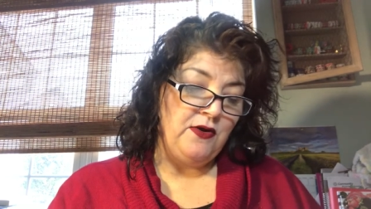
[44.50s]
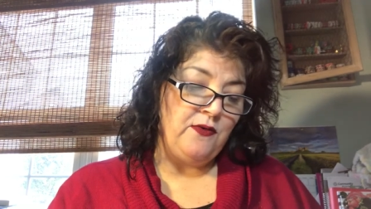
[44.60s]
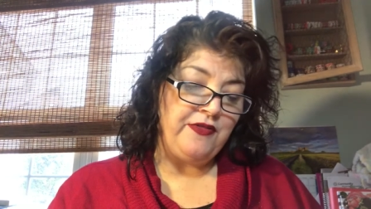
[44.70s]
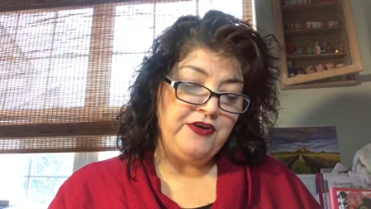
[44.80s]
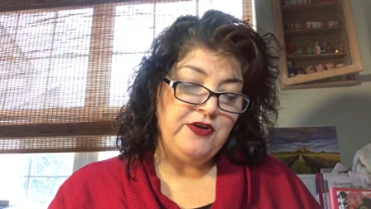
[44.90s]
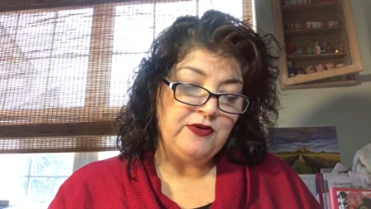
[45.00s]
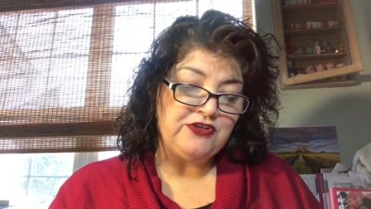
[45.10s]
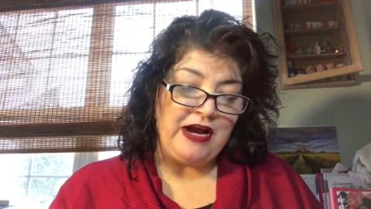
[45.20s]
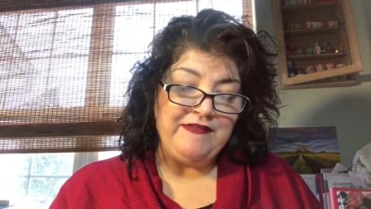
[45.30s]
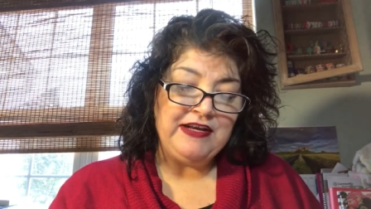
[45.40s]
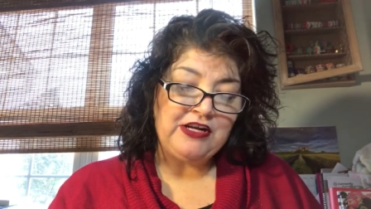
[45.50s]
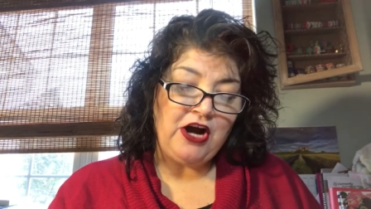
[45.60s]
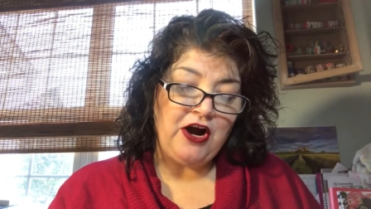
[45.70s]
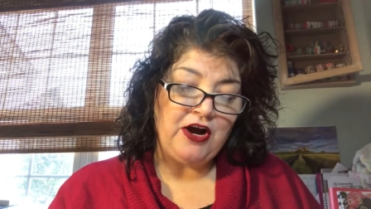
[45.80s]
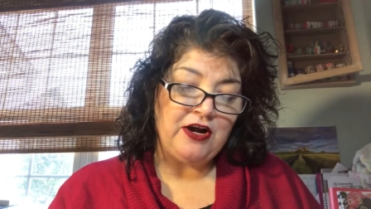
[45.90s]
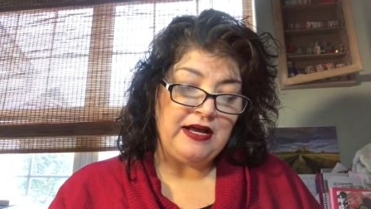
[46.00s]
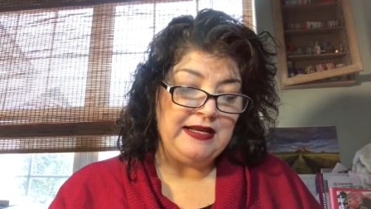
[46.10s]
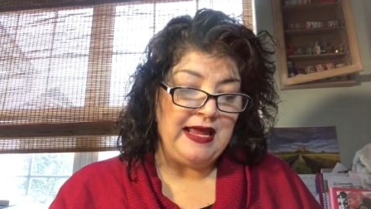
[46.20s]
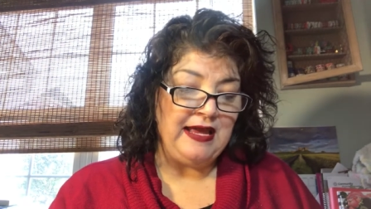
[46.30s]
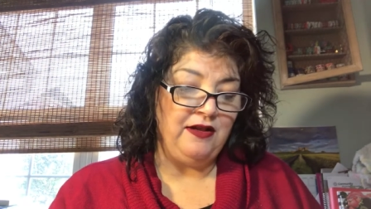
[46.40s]
Whether you are driving a car, a
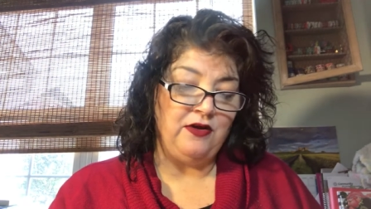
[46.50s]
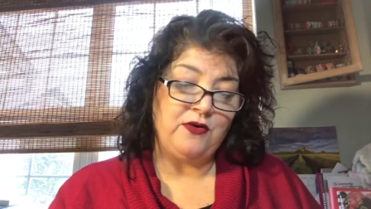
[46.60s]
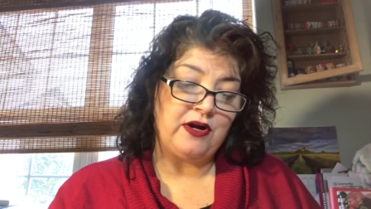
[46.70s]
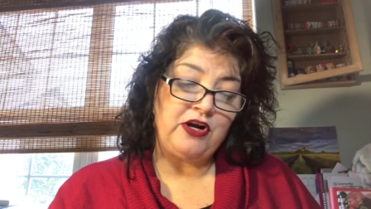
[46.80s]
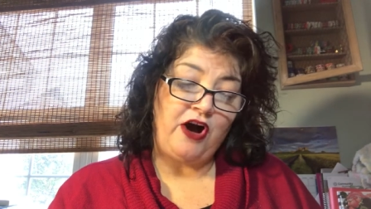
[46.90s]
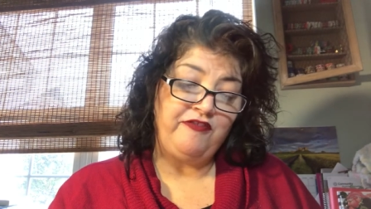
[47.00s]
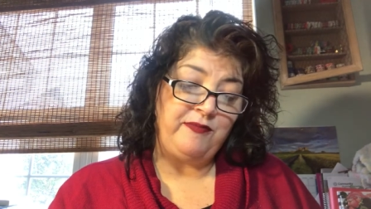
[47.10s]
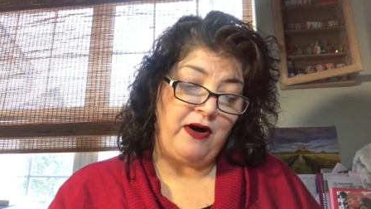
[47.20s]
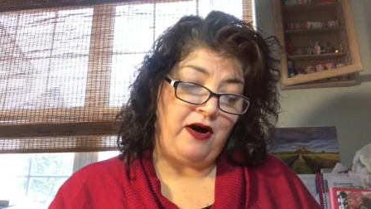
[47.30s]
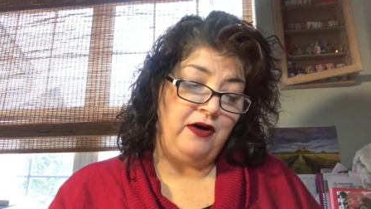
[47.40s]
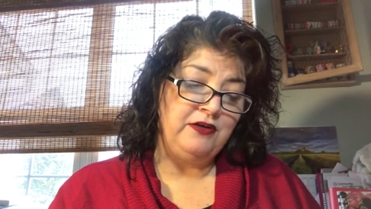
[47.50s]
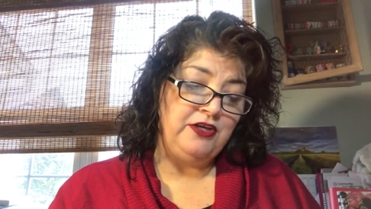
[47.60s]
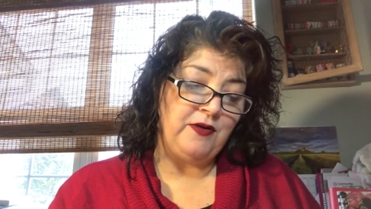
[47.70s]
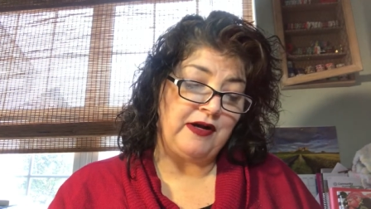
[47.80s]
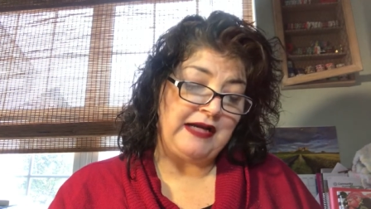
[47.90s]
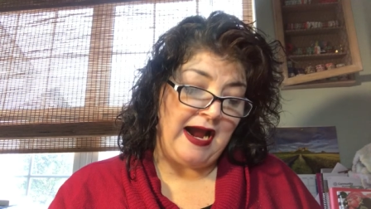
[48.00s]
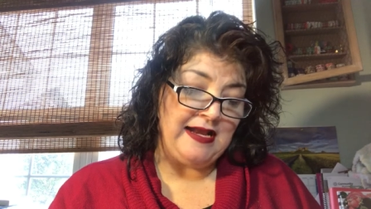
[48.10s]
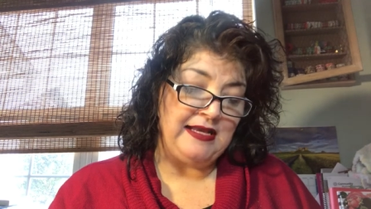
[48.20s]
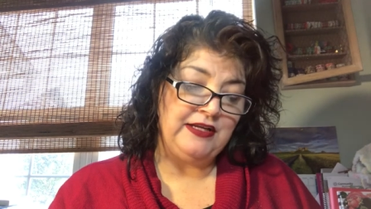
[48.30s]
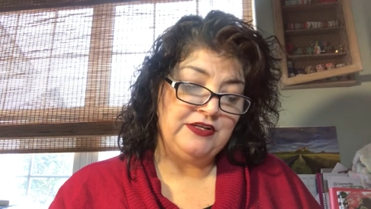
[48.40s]
nail, or a golf ball, you are
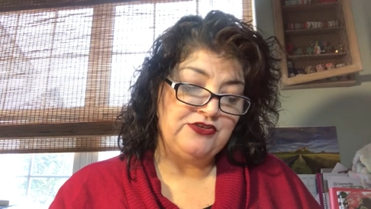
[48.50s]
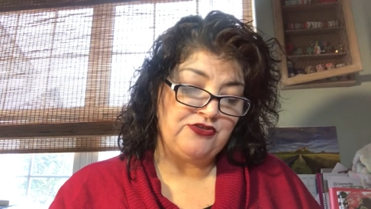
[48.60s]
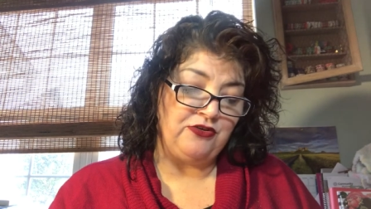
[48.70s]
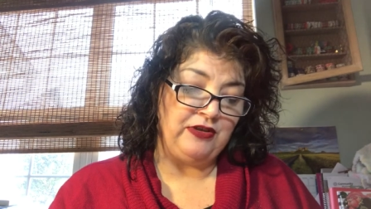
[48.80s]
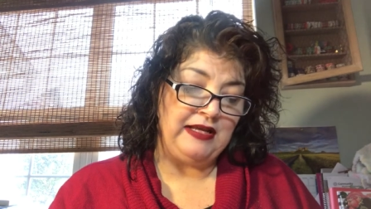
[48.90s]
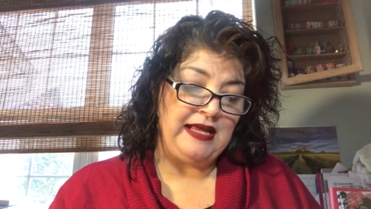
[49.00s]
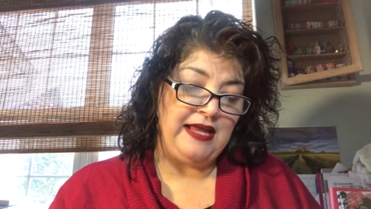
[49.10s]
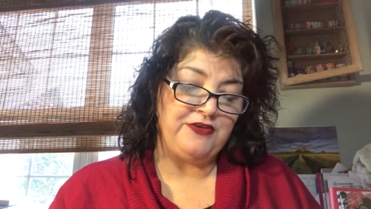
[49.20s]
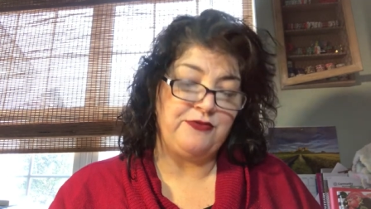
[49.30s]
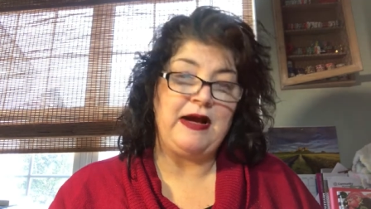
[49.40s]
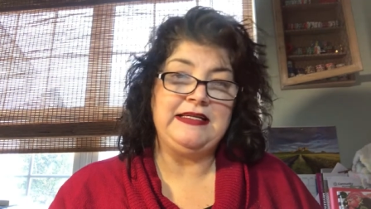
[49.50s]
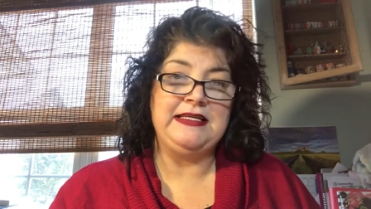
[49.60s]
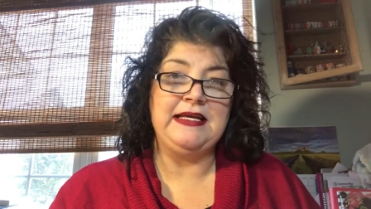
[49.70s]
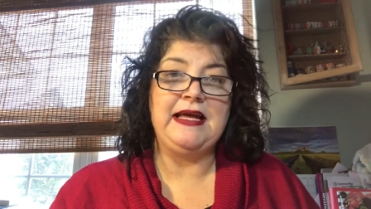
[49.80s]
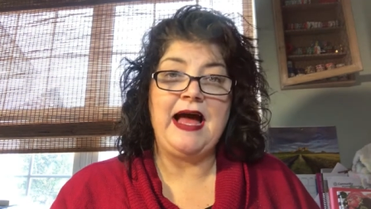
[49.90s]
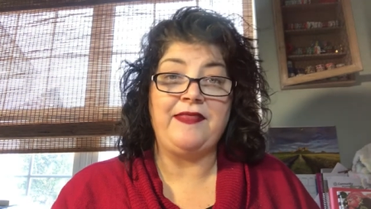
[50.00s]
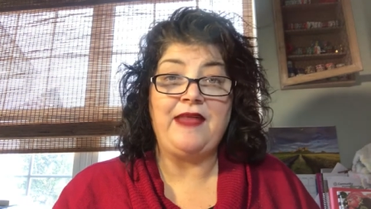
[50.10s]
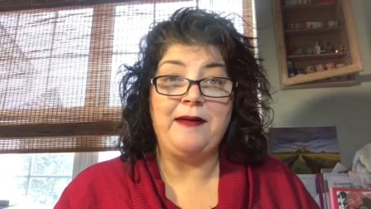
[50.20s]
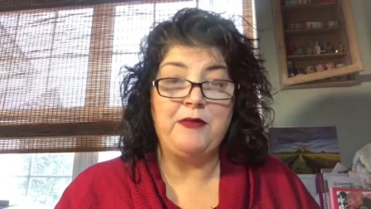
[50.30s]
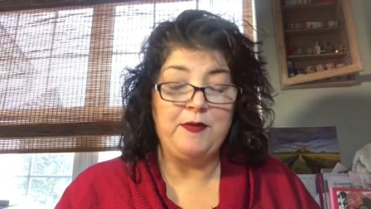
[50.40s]
guiding, controlling, and directing it at
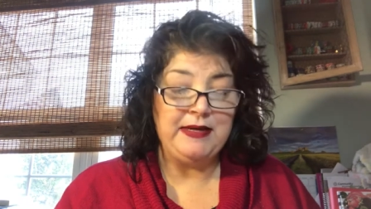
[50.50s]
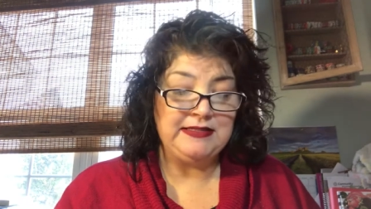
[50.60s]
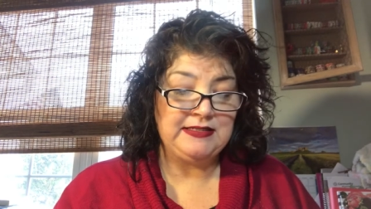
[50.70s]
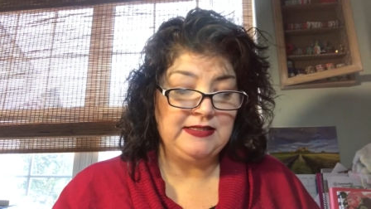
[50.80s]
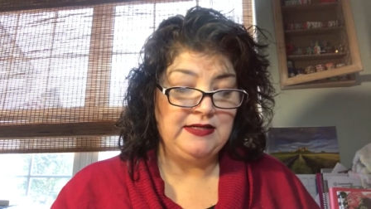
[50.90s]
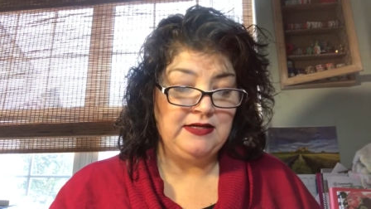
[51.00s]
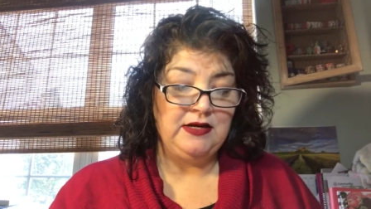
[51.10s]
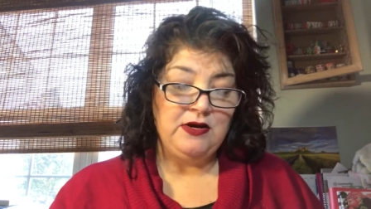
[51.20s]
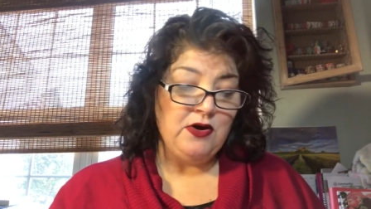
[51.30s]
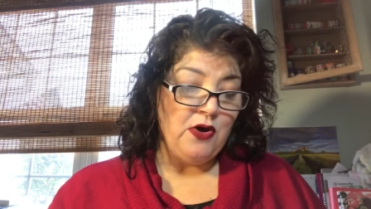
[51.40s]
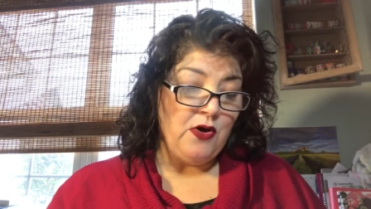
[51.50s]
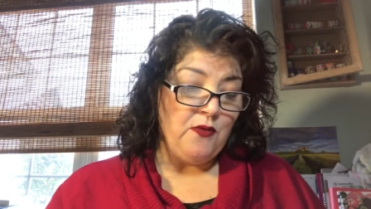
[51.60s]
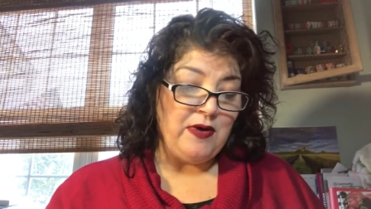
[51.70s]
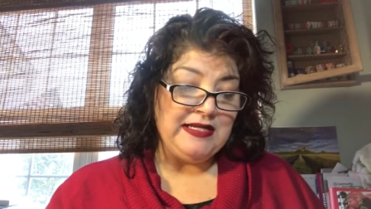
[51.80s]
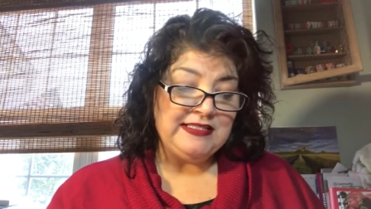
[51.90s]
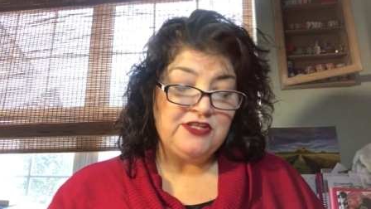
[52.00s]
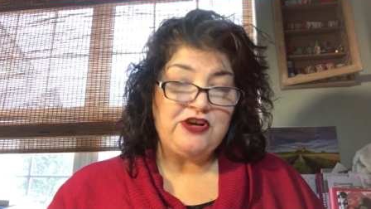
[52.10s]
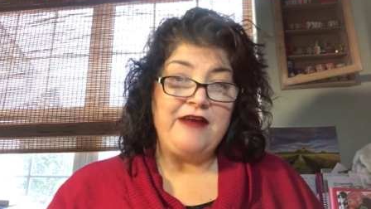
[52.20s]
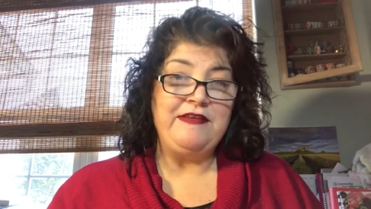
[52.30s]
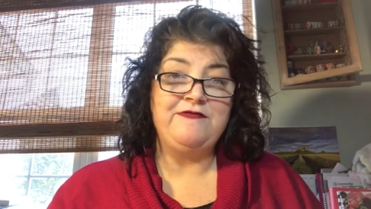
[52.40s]
that moment. What is the
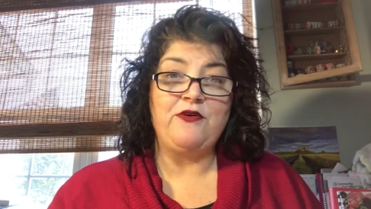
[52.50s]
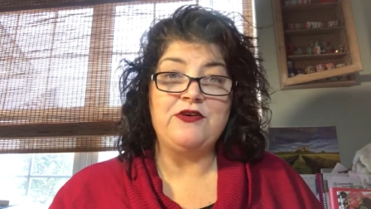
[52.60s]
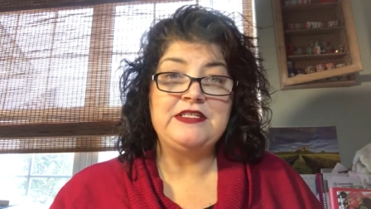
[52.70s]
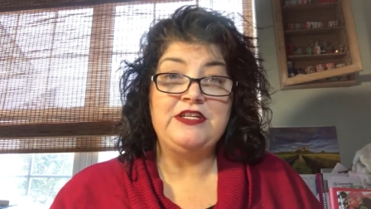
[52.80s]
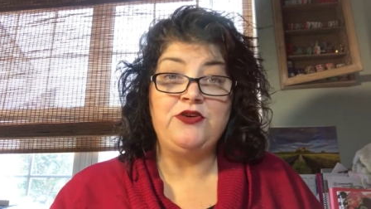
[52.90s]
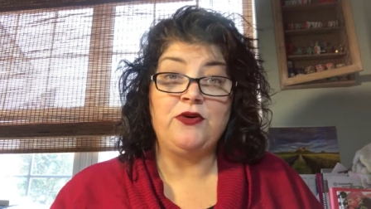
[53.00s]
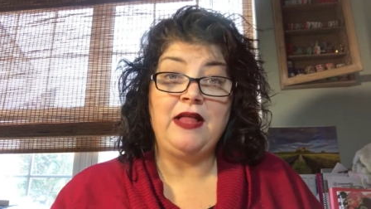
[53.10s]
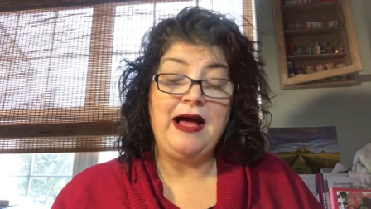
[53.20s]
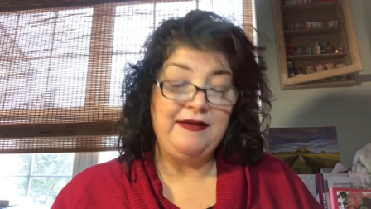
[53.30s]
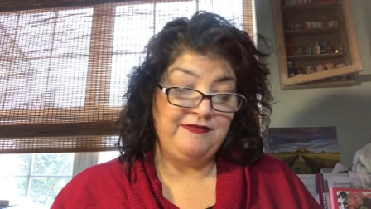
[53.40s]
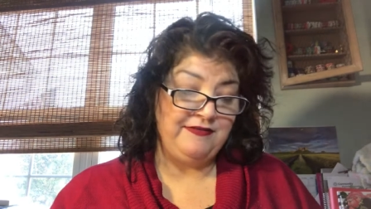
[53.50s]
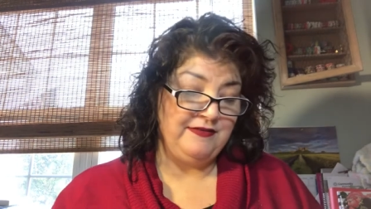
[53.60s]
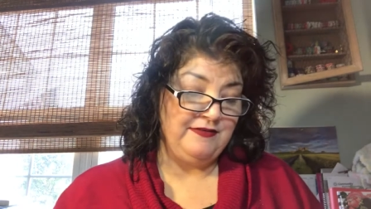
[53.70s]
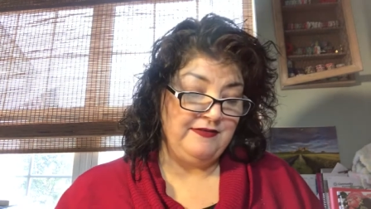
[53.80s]
driving force in your life?